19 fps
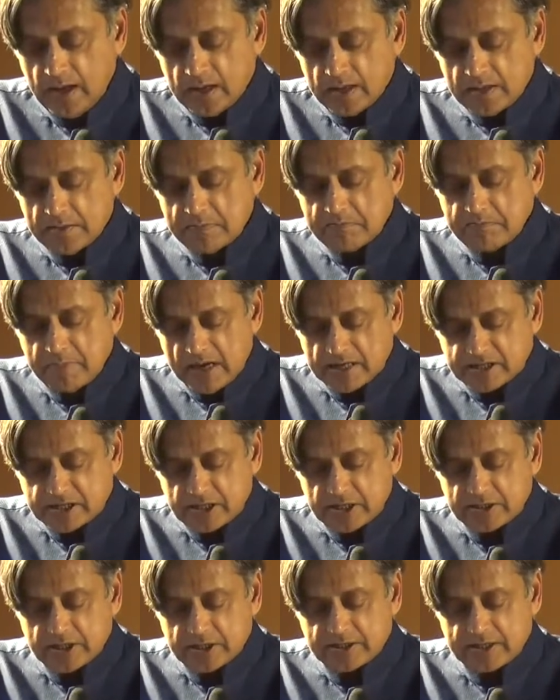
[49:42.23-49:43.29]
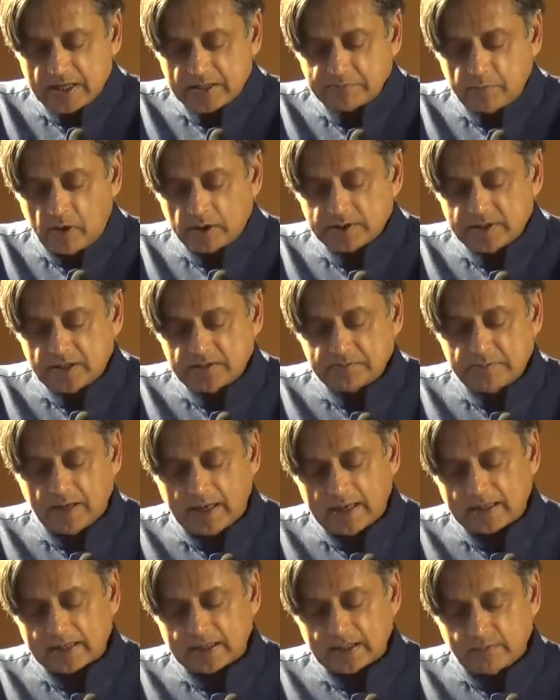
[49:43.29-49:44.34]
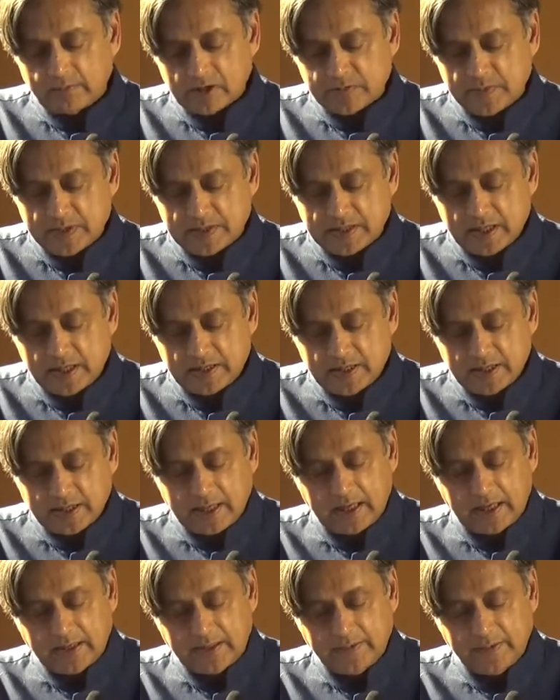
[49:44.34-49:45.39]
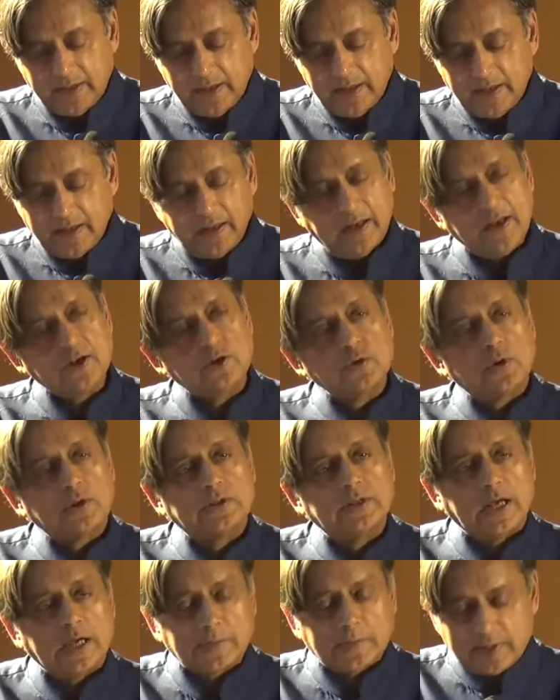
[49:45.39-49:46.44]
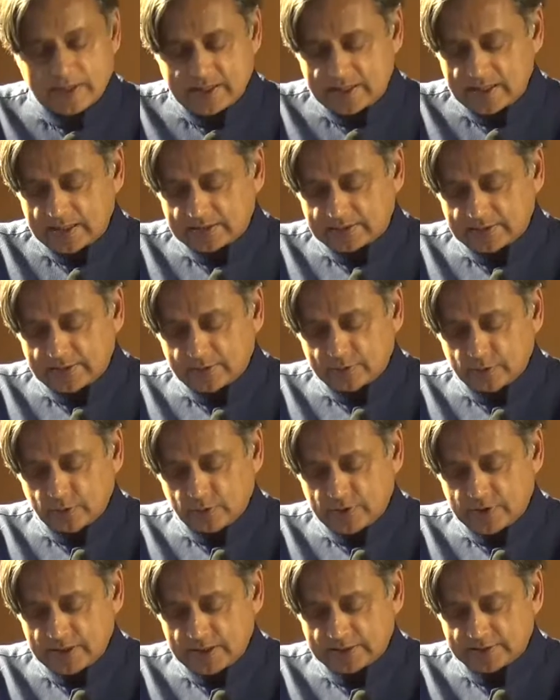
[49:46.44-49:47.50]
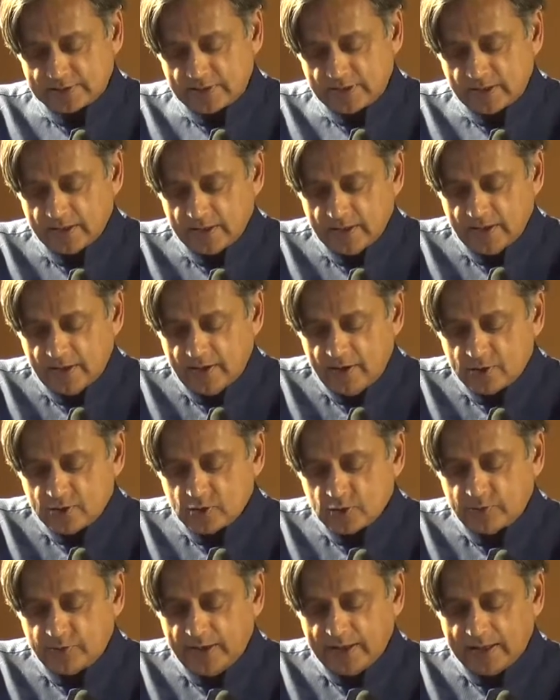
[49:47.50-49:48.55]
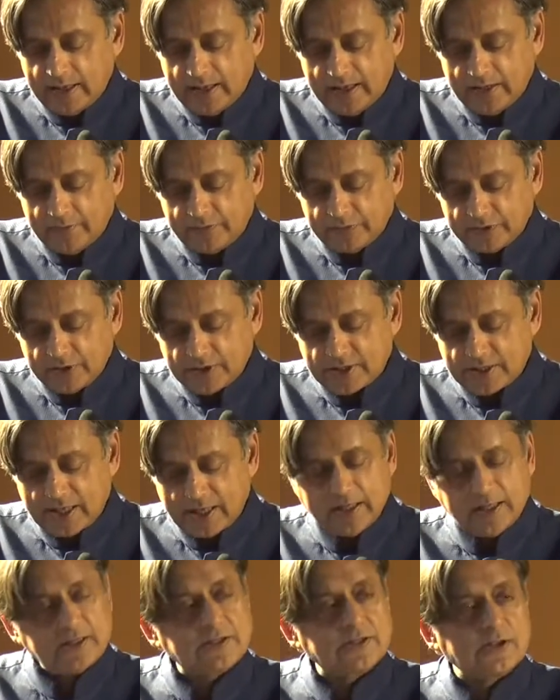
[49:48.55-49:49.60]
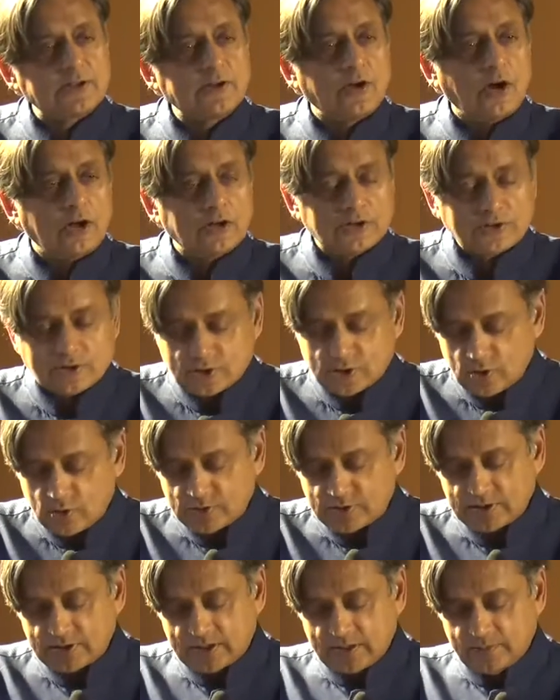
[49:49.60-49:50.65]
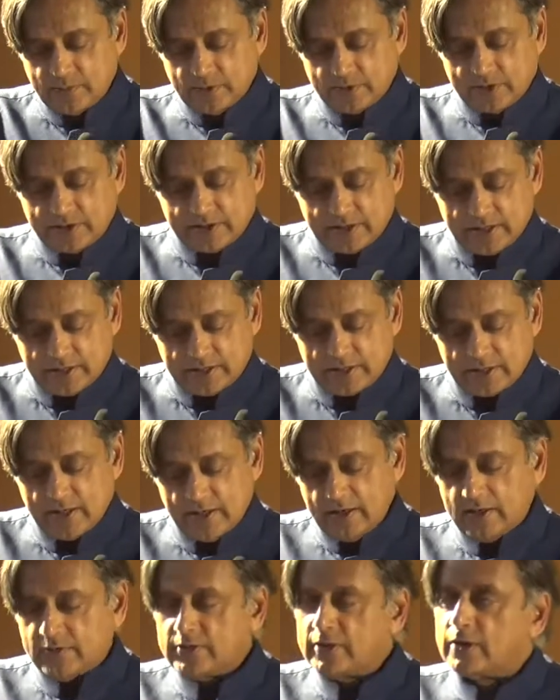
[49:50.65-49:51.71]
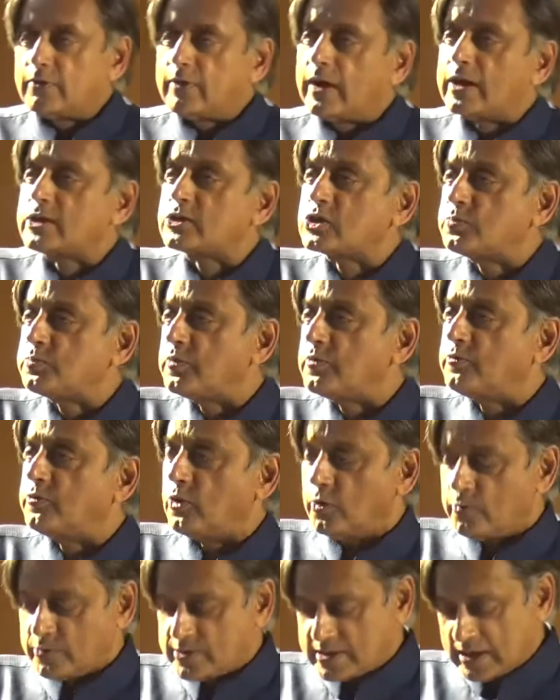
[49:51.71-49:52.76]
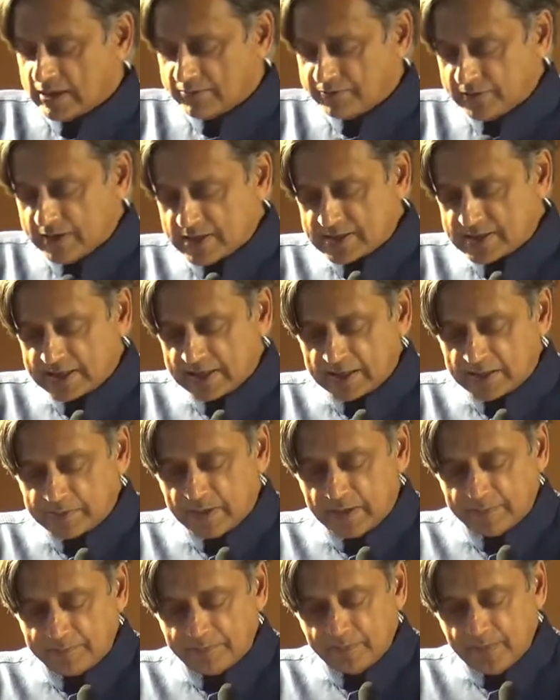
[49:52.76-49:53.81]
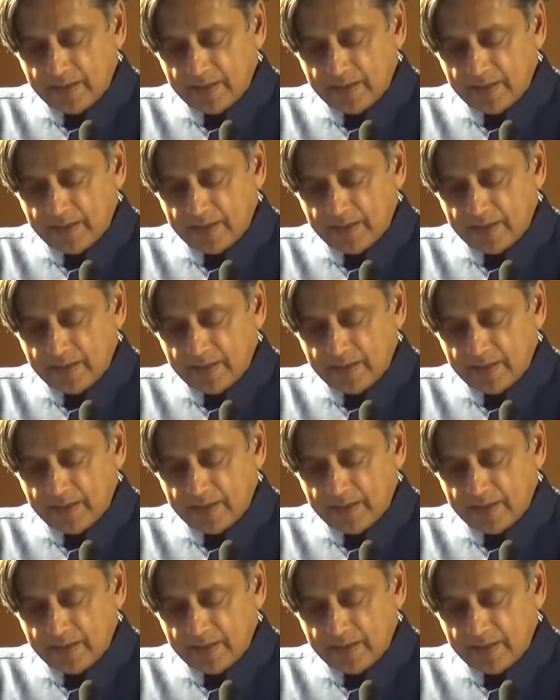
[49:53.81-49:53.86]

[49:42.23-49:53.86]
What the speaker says: "The message is that modern Bharata must be turned again into a Dharmakshetra Kurukshetra to regain for the saints and God's chosen communities the right to perform selfless karma.